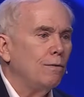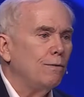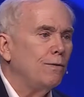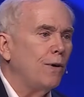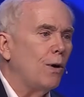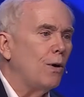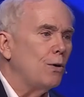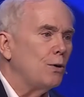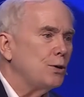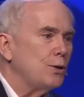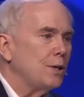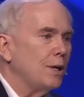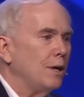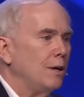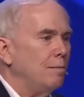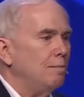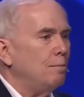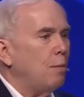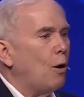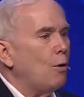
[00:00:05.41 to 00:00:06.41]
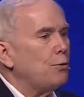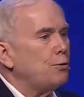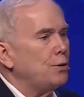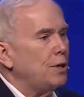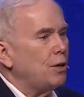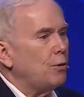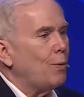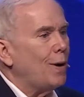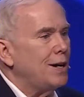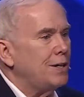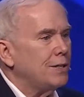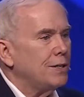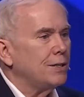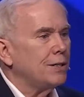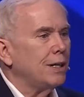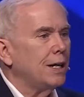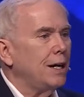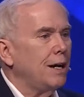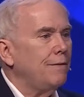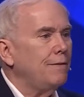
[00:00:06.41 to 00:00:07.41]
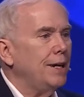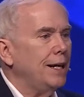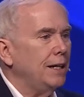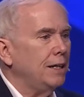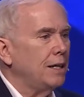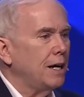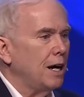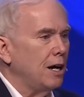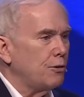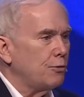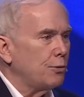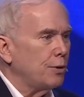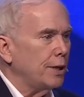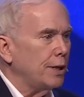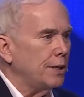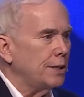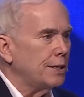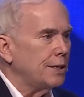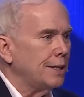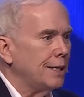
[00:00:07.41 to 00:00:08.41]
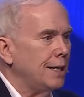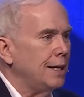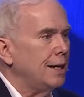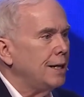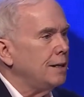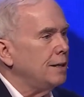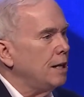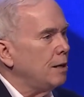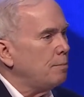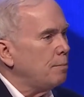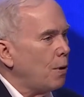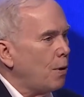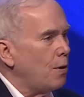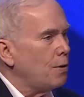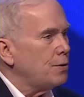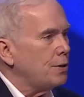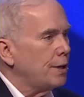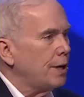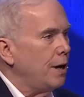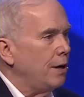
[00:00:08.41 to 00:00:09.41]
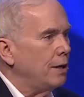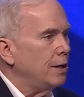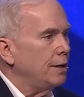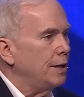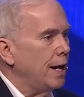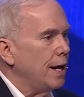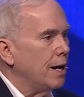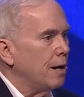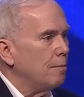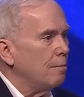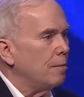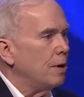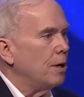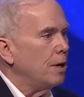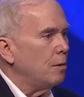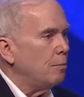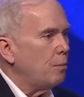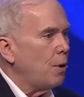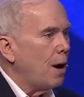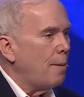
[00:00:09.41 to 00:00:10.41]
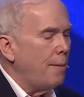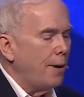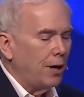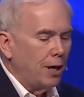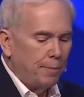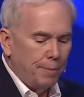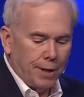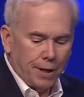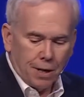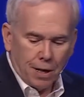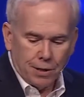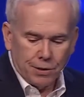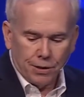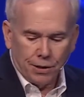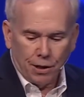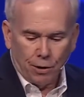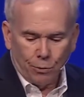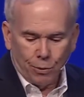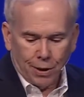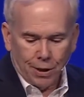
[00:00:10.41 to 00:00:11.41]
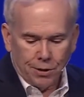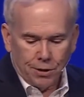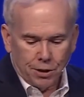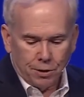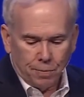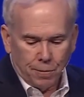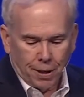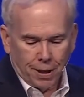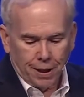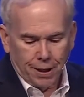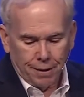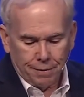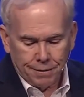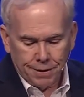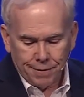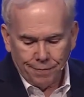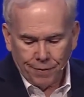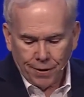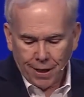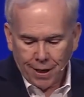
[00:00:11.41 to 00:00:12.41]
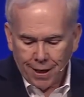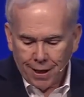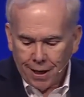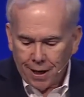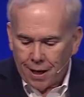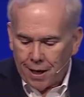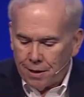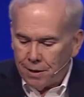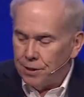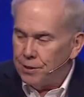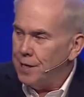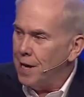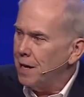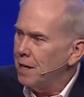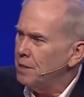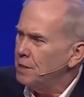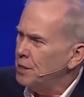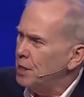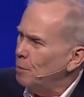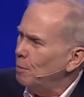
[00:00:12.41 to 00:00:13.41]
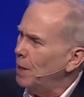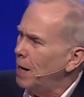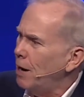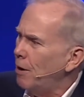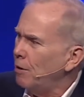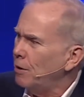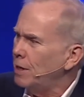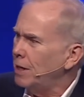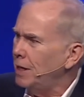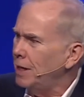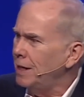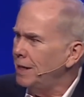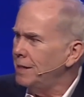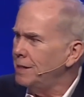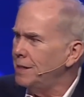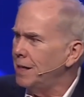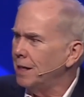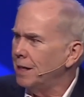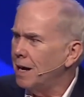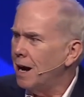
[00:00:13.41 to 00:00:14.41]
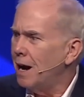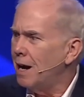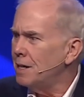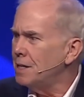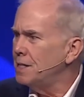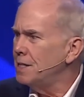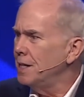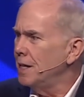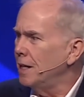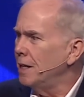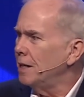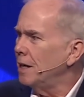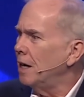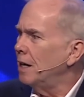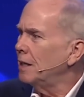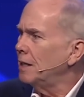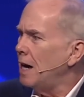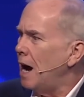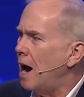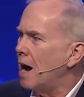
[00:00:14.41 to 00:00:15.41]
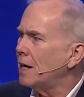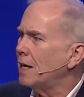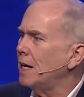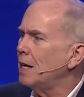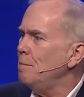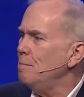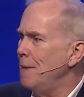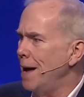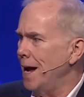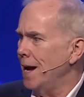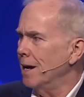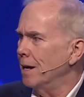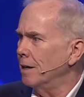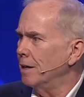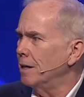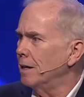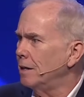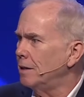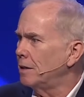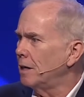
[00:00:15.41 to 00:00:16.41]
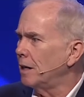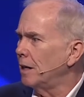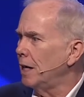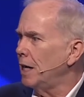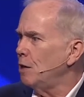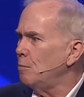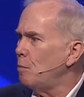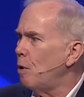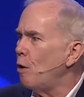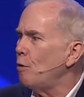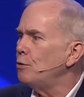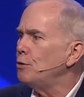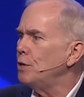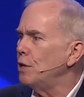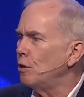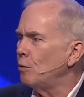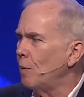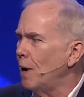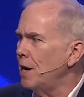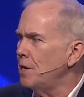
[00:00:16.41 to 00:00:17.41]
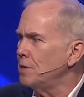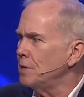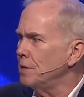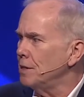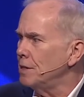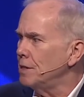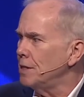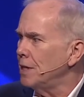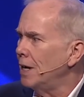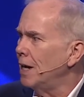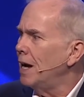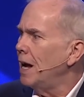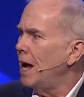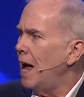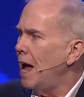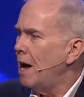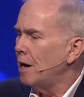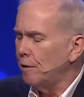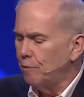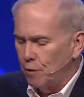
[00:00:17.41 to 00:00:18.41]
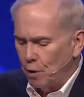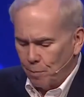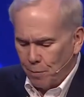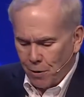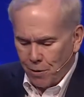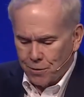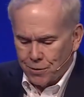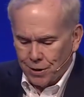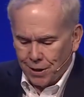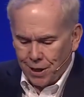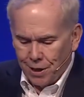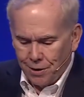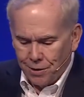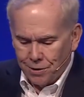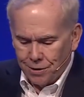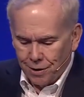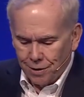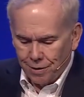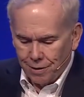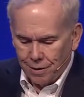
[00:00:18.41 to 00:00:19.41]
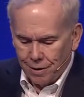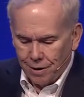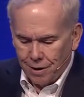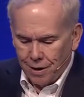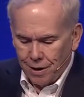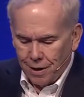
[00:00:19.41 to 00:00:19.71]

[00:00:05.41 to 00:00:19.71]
First, both generations lived in countries that persecuted them primarily because of their religious beliefs. The second similarity is that God sent a godly man to lead both generations out of their persecution.